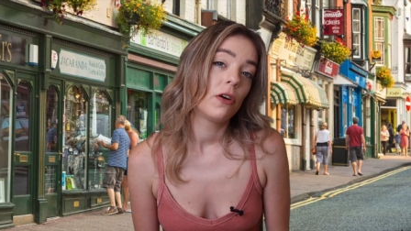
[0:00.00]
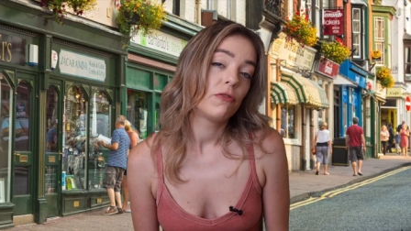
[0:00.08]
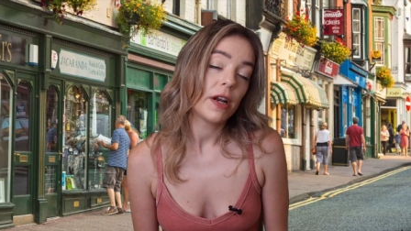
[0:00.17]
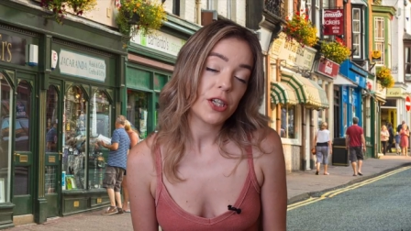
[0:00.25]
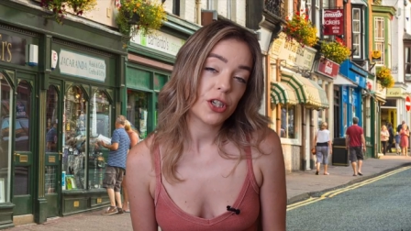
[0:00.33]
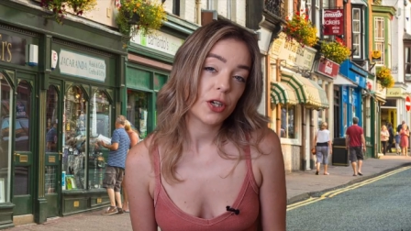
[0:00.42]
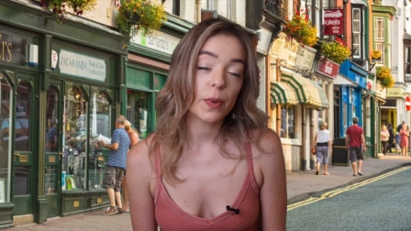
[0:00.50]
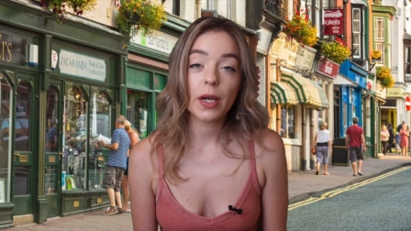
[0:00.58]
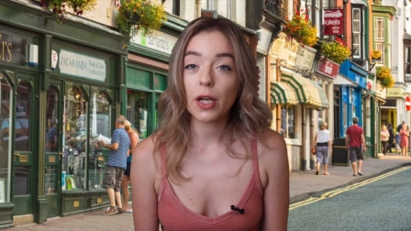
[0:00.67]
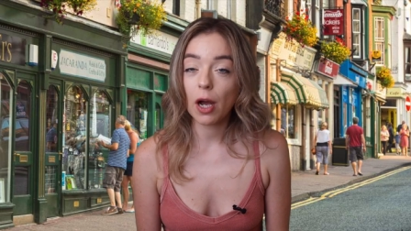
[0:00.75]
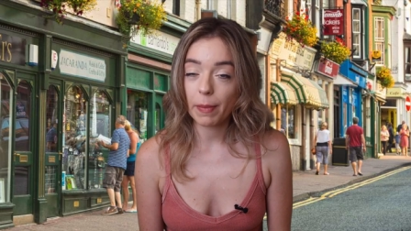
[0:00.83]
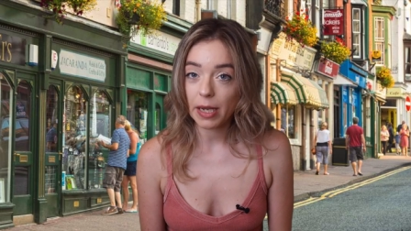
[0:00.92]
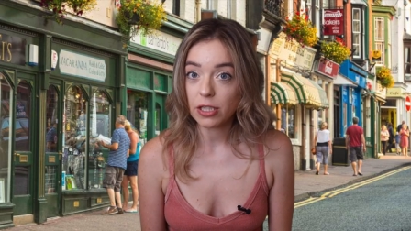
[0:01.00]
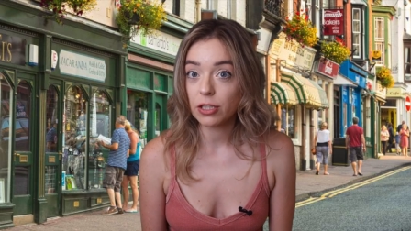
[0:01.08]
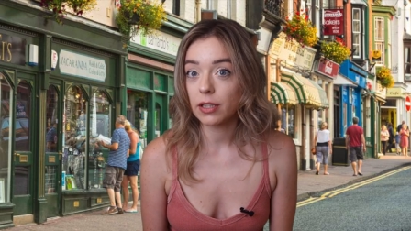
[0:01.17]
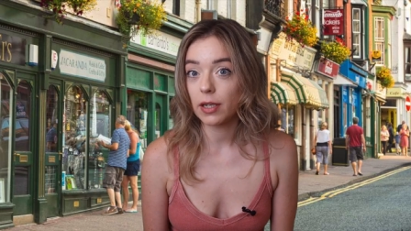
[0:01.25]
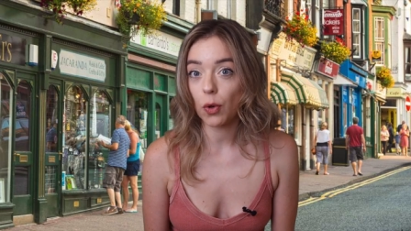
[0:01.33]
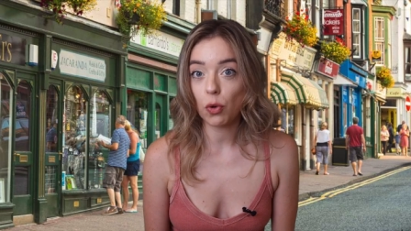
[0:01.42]
Richard would come into
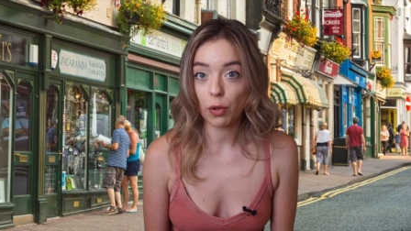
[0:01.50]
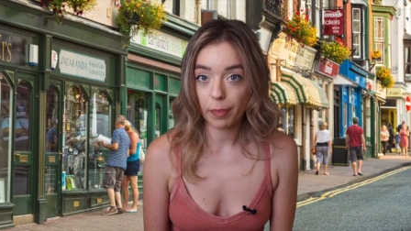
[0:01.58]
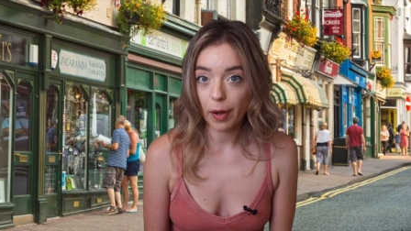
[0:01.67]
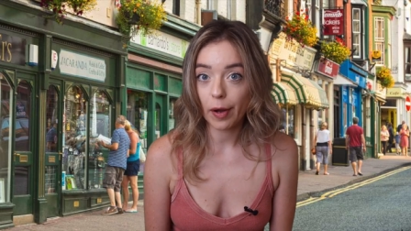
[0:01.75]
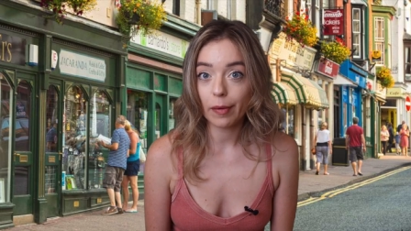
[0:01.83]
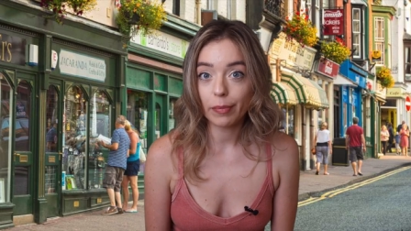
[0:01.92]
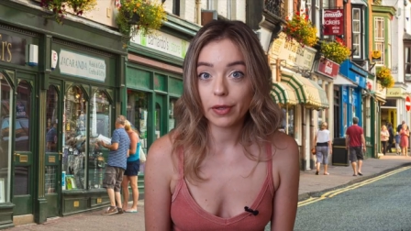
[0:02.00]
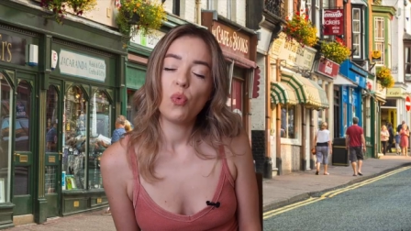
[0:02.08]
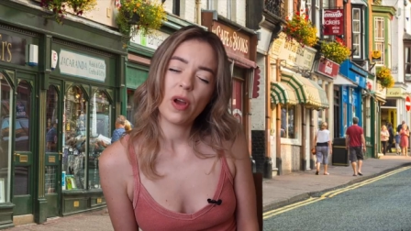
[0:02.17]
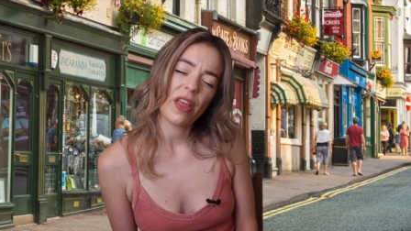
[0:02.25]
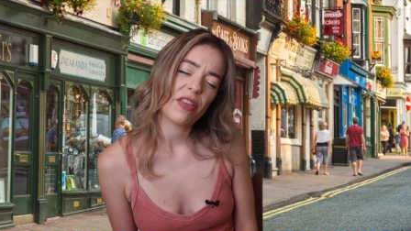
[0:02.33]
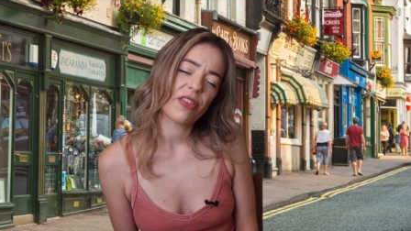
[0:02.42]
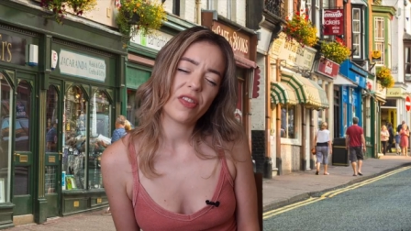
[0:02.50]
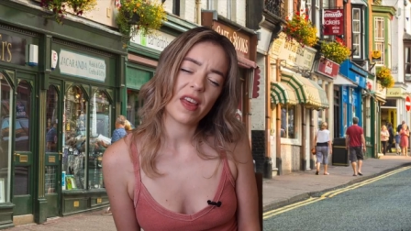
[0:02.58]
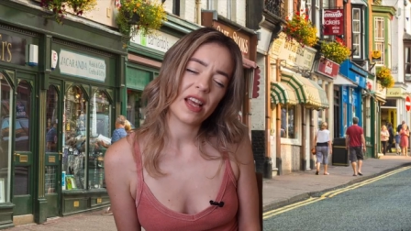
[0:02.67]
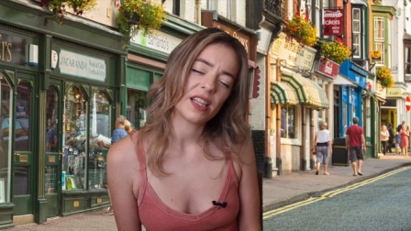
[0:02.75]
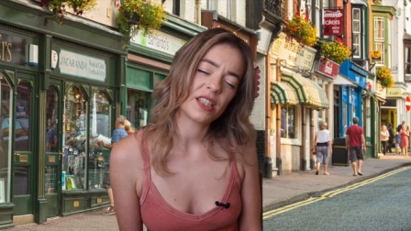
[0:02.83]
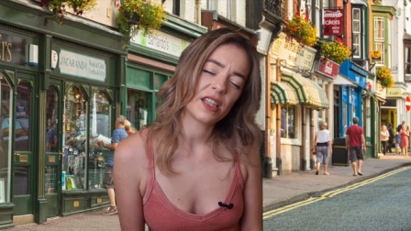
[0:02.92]
the local pub with
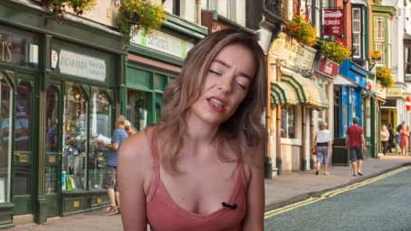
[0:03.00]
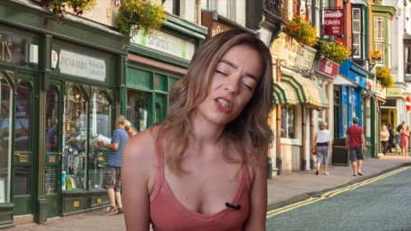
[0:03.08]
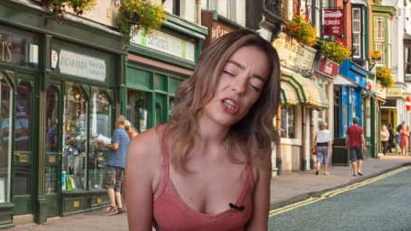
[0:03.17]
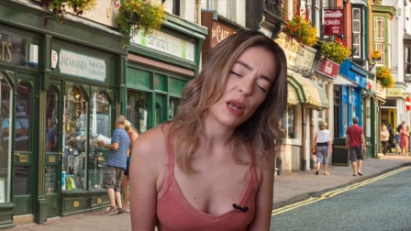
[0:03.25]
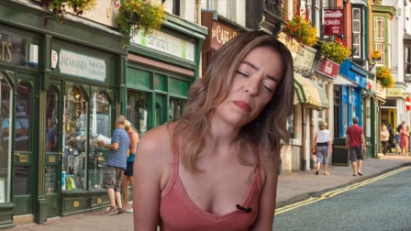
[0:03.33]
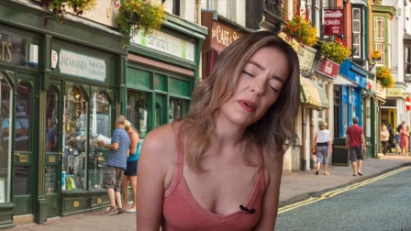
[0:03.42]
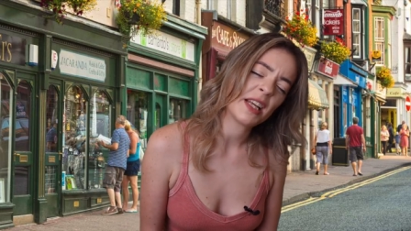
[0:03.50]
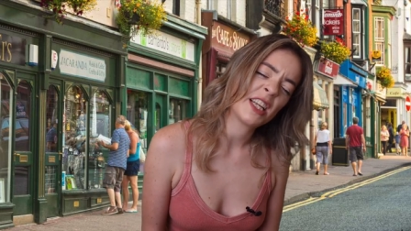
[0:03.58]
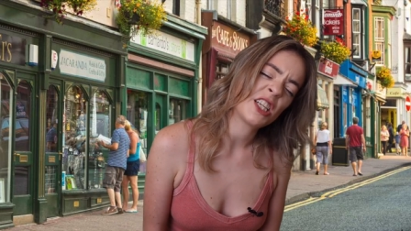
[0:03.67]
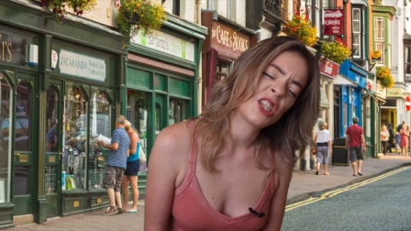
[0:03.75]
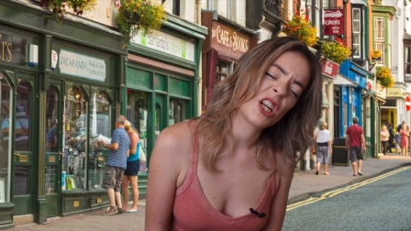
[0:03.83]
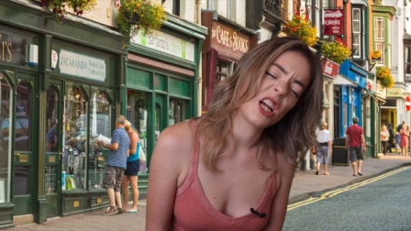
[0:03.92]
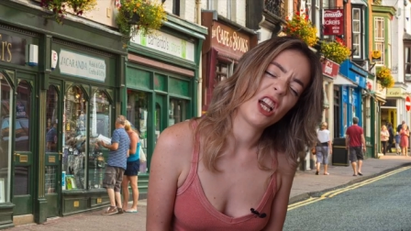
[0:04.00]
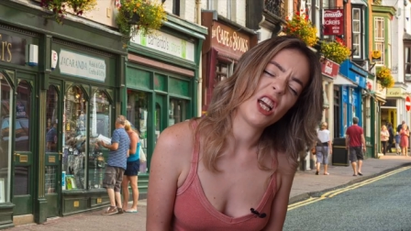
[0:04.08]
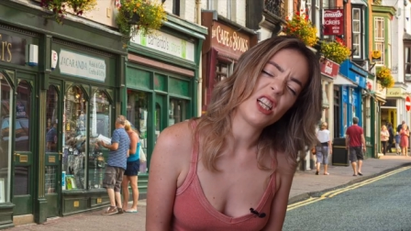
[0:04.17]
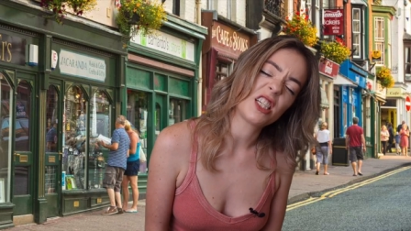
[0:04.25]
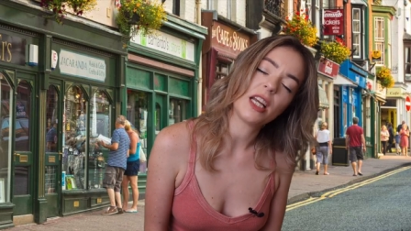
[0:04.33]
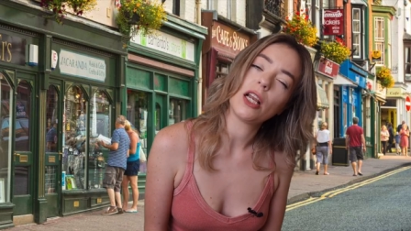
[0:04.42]
this sheepish,
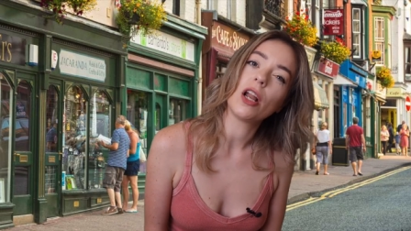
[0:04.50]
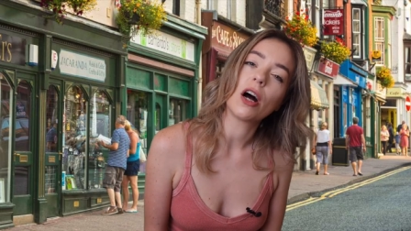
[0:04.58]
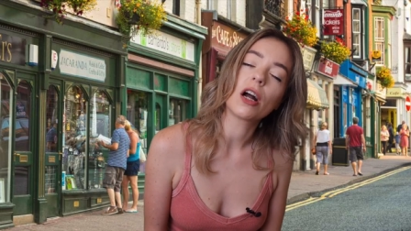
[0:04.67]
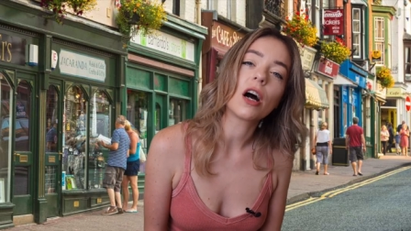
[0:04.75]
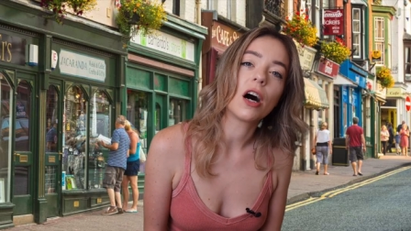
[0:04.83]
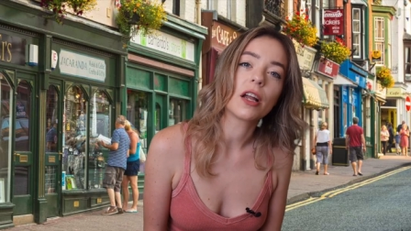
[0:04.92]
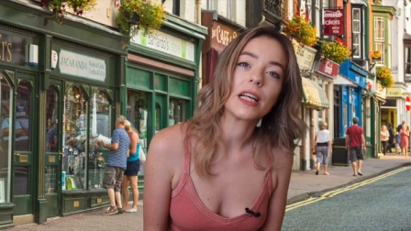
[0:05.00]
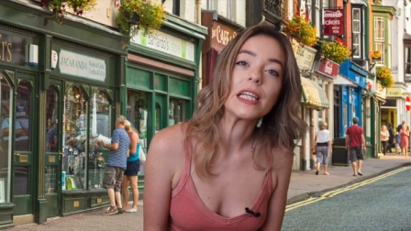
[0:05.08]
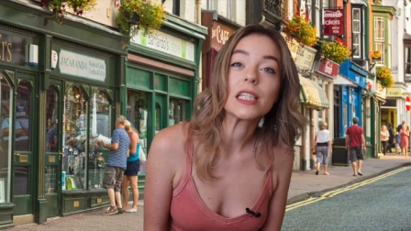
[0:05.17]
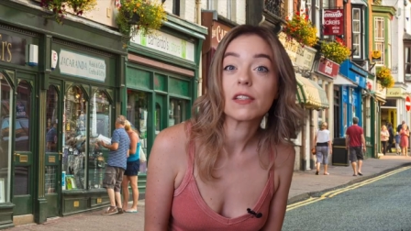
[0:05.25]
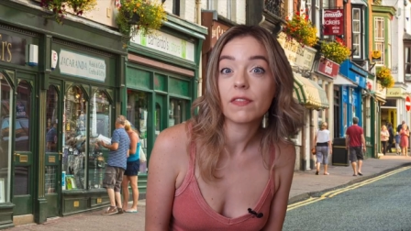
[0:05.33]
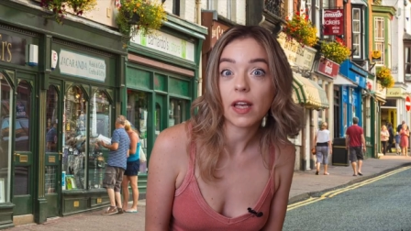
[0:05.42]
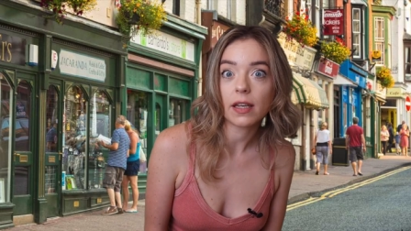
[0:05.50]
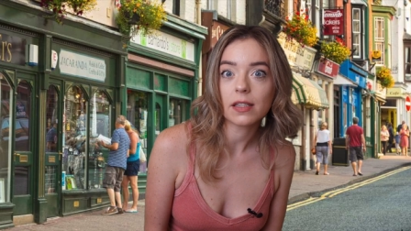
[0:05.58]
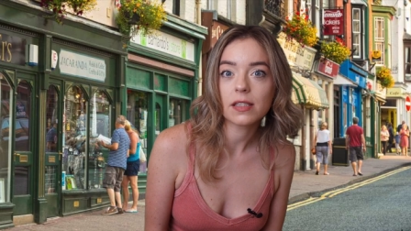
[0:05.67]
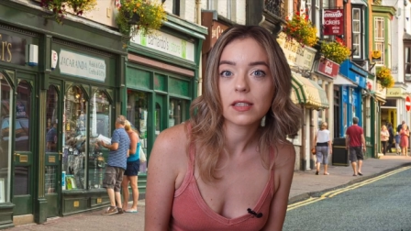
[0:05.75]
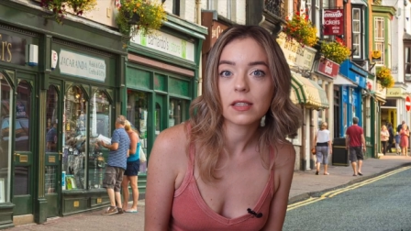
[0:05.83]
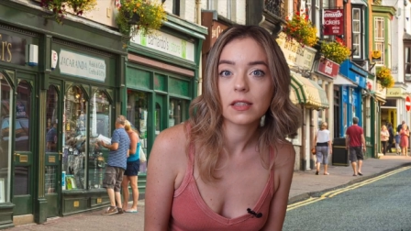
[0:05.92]
guilty look on his
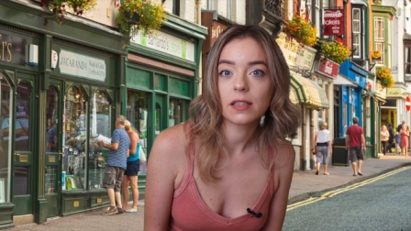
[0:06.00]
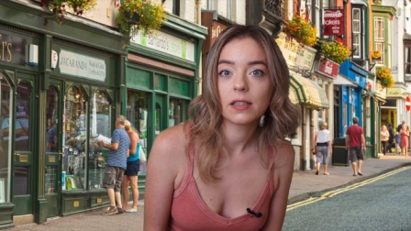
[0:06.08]
face.